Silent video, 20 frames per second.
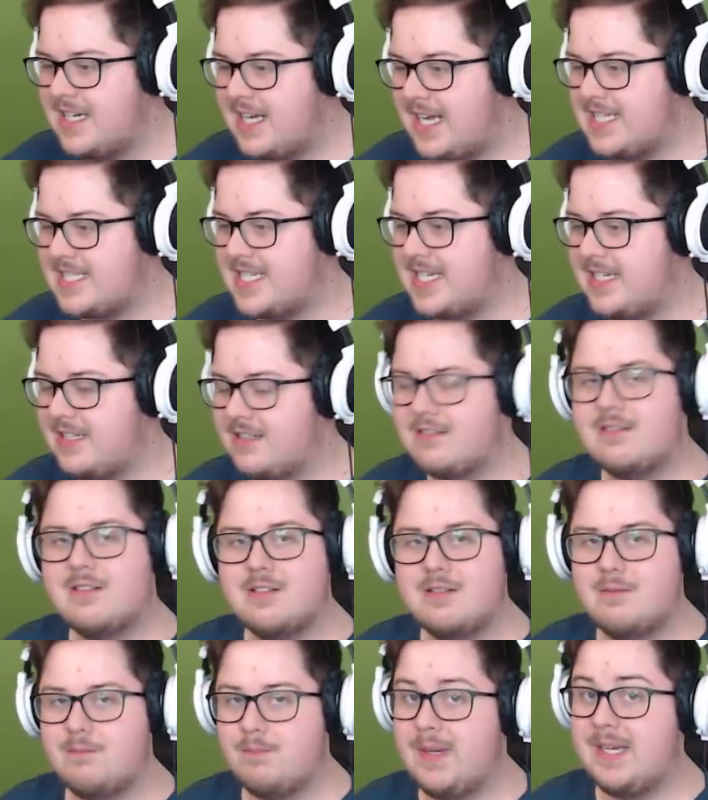as in
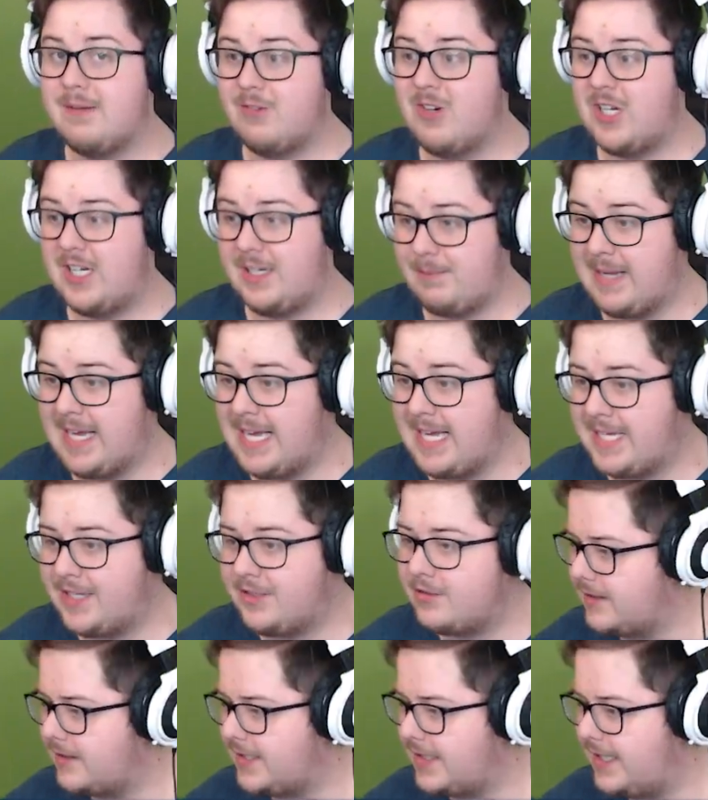be really bad.
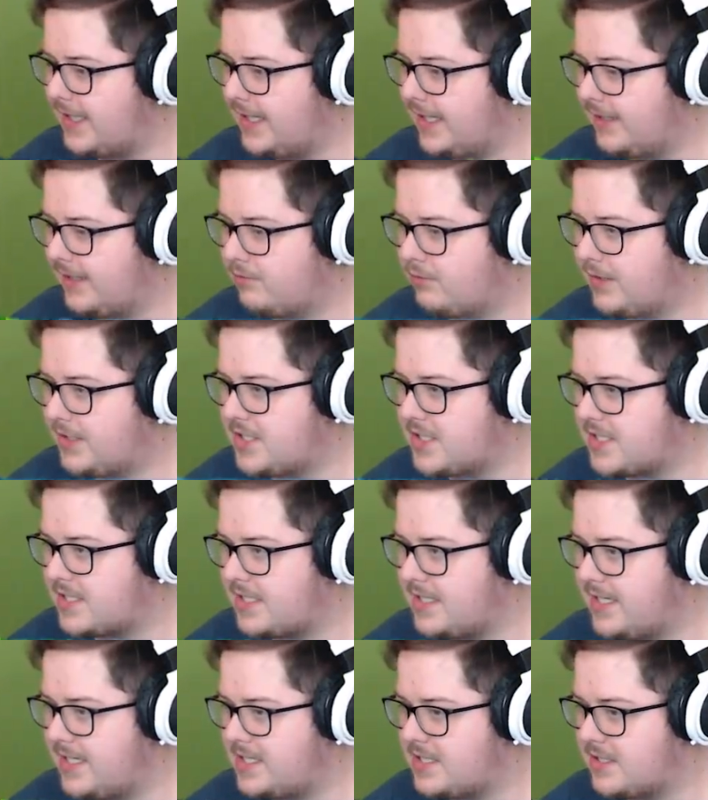Okay, we just
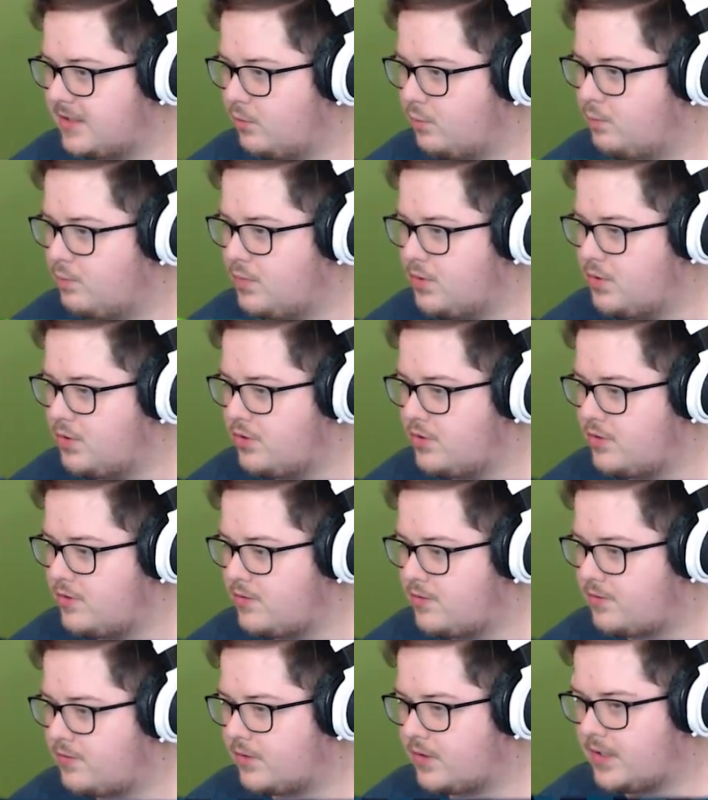need to
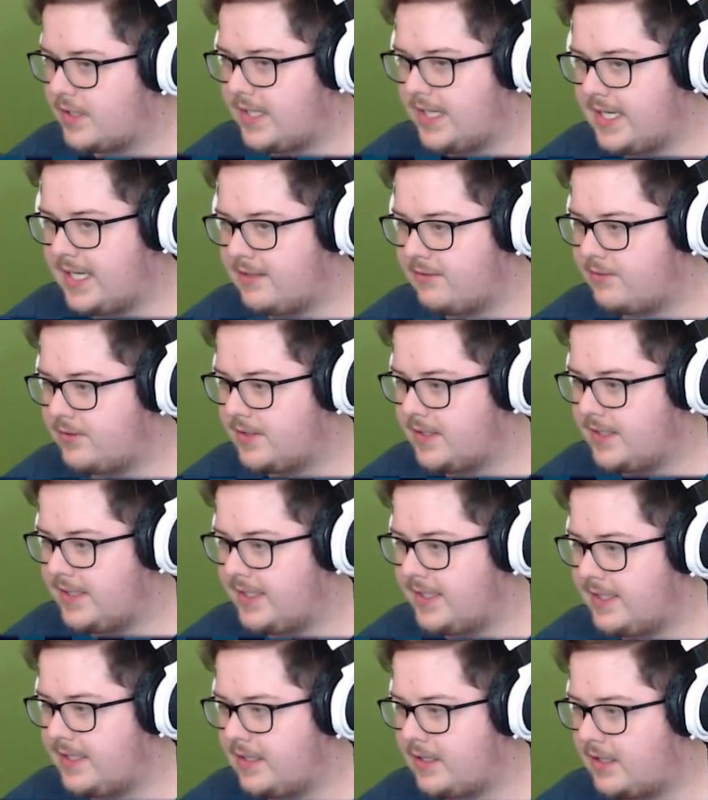move
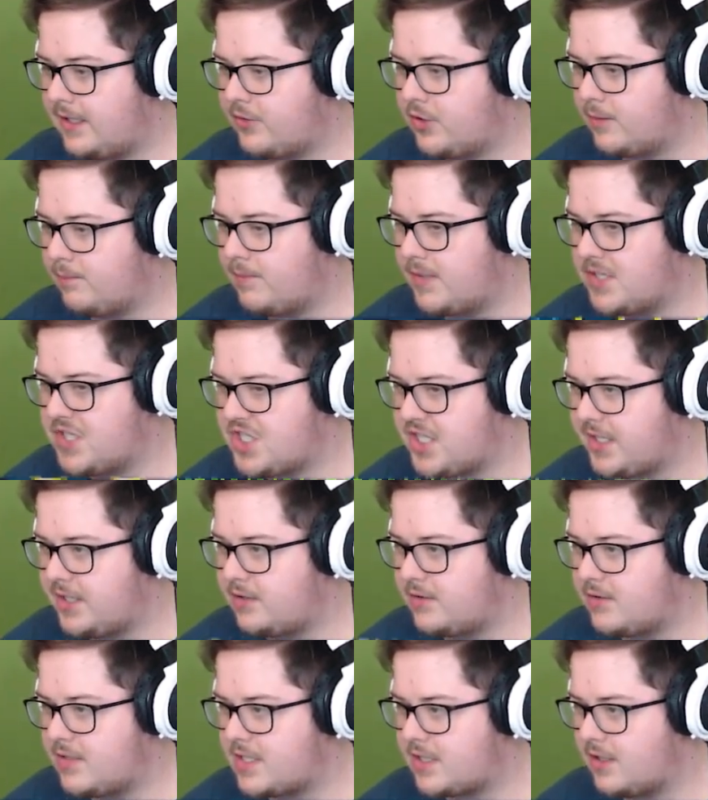carefully. I've got my
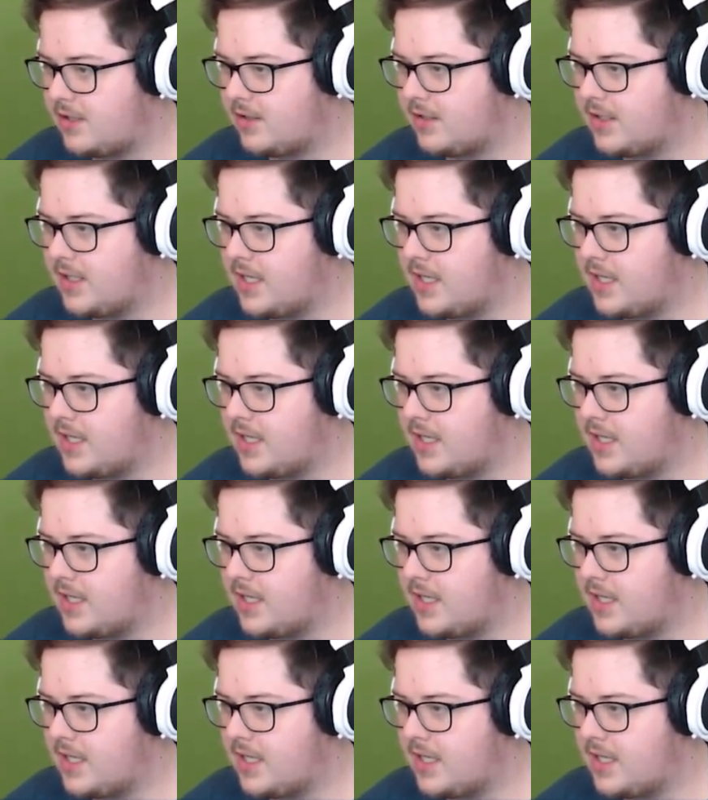shield, so